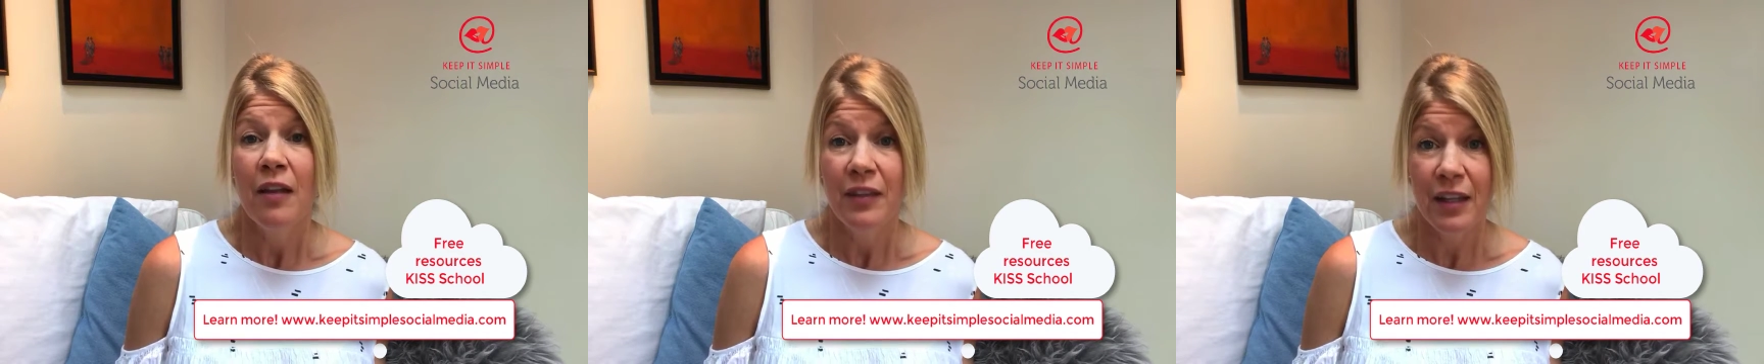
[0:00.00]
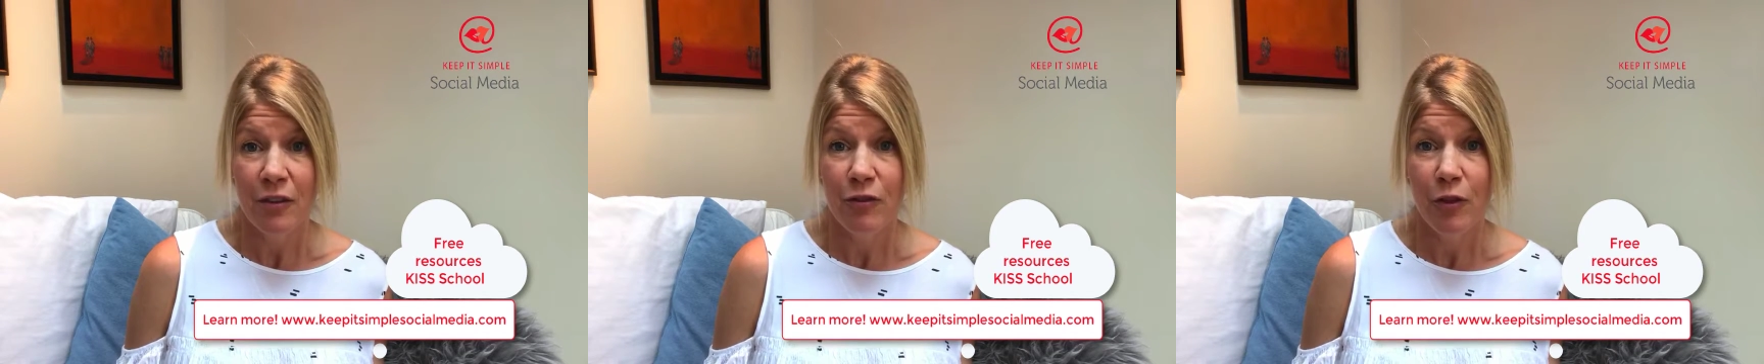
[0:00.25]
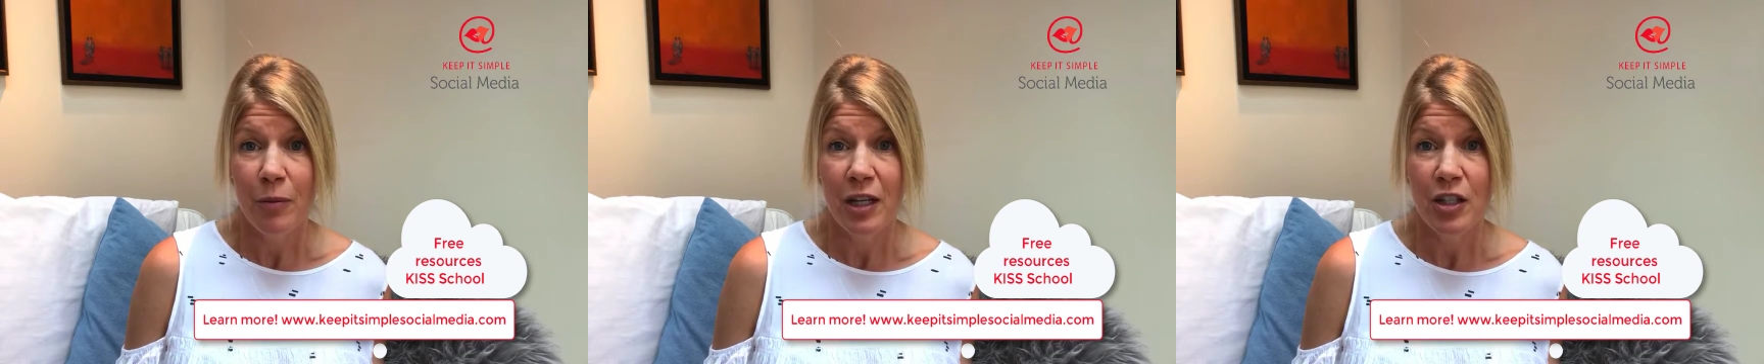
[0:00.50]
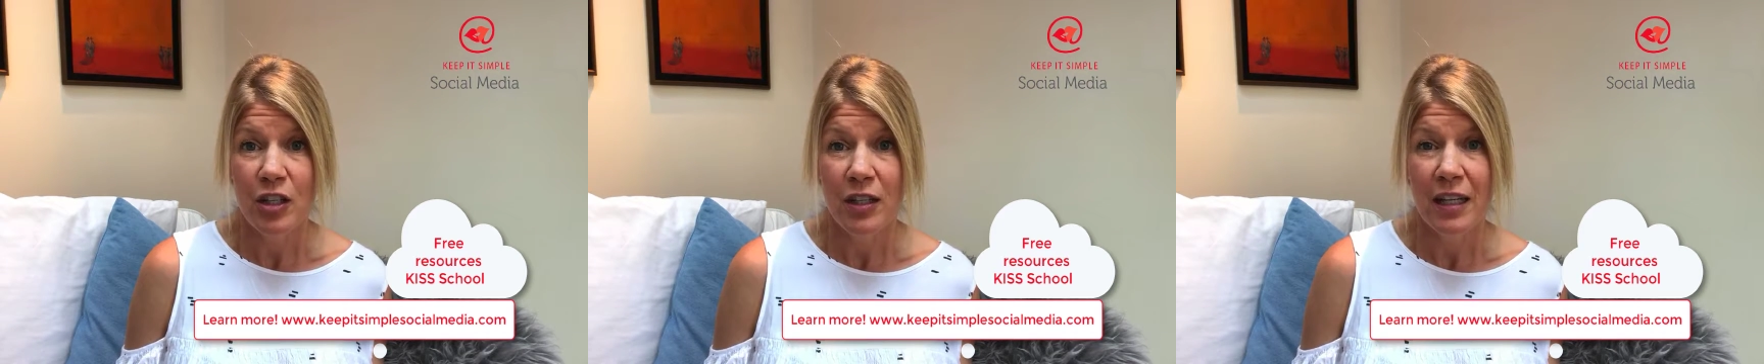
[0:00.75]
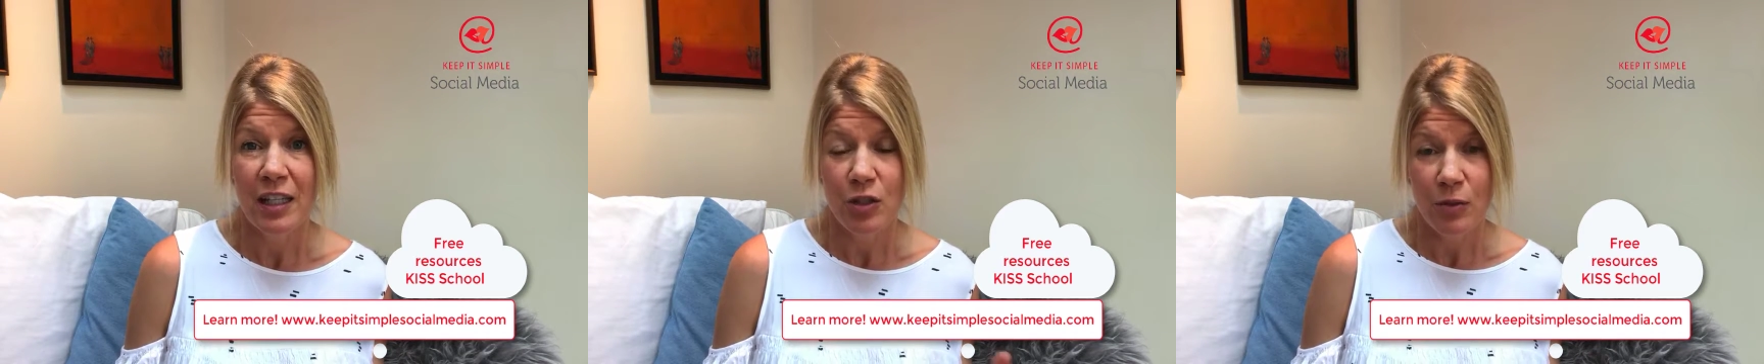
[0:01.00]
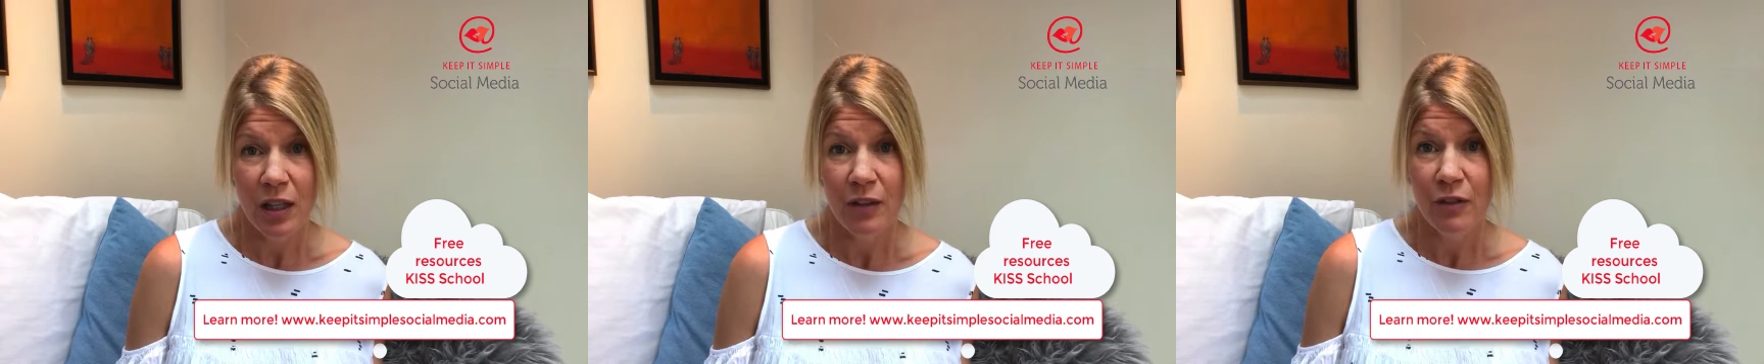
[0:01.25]
the information
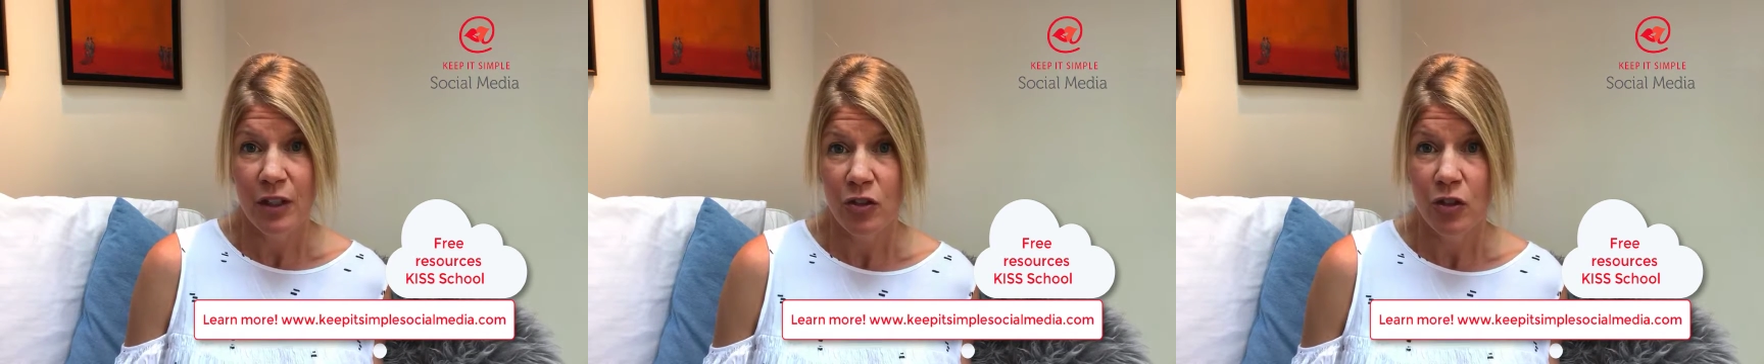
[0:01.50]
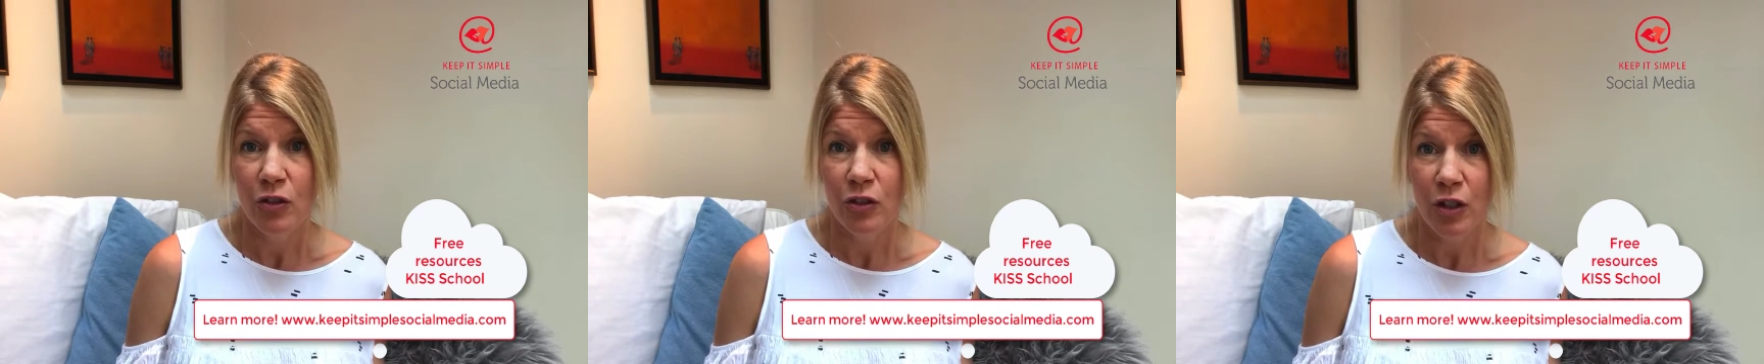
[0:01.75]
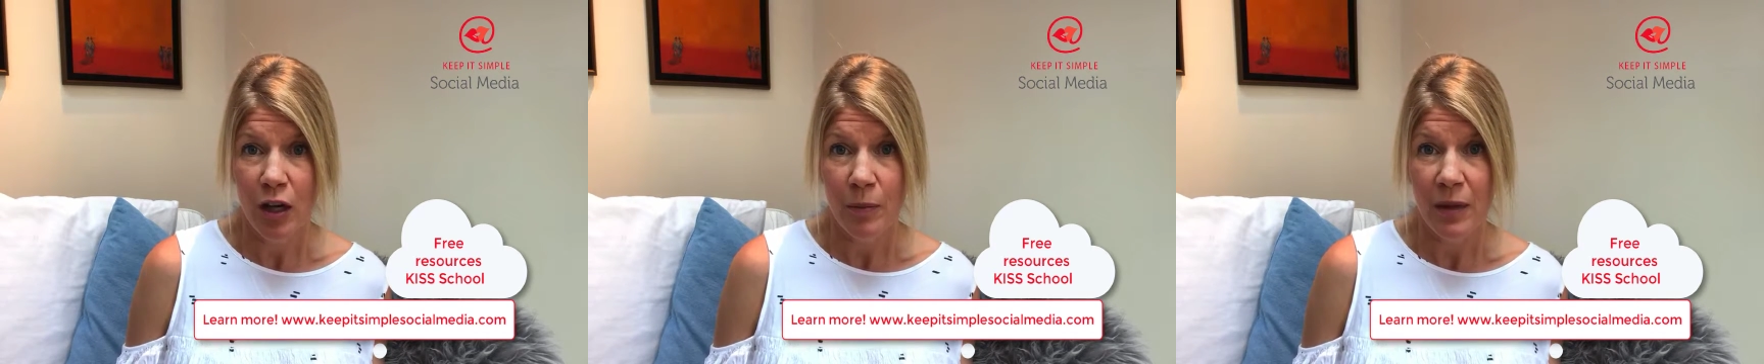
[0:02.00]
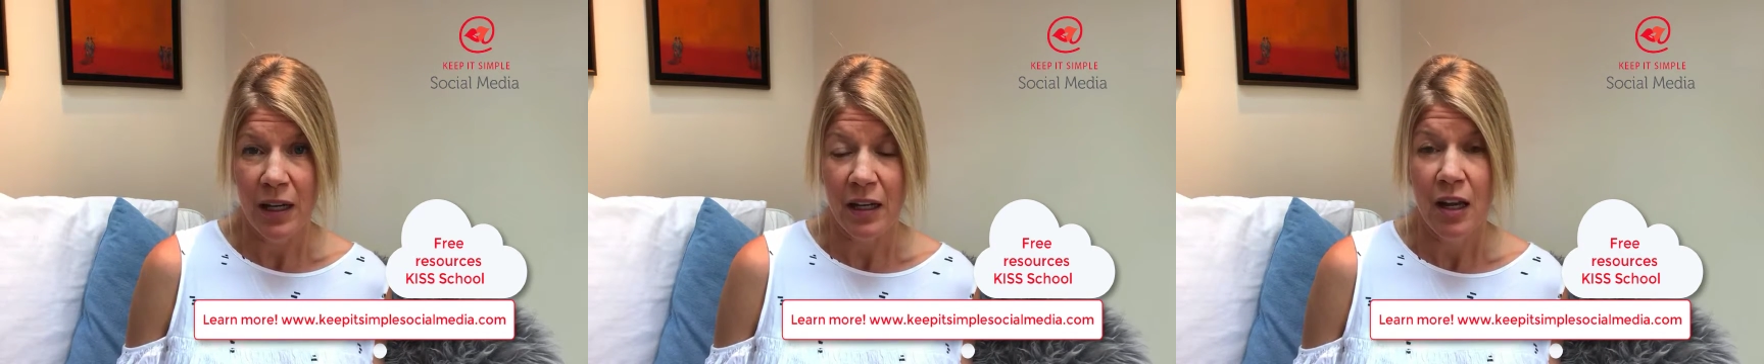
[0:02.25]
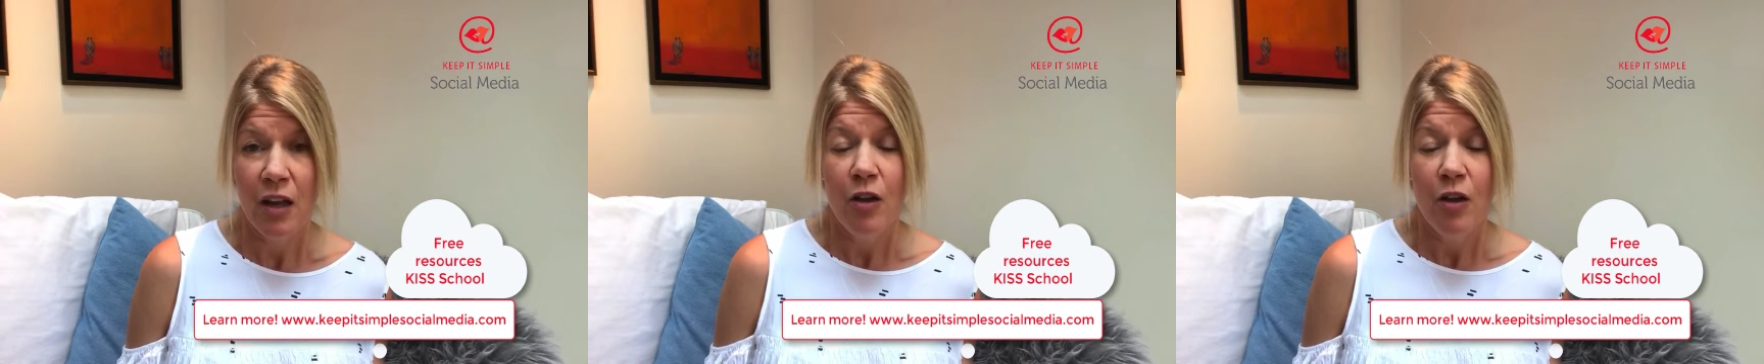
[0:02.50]
that's relevant to your topic,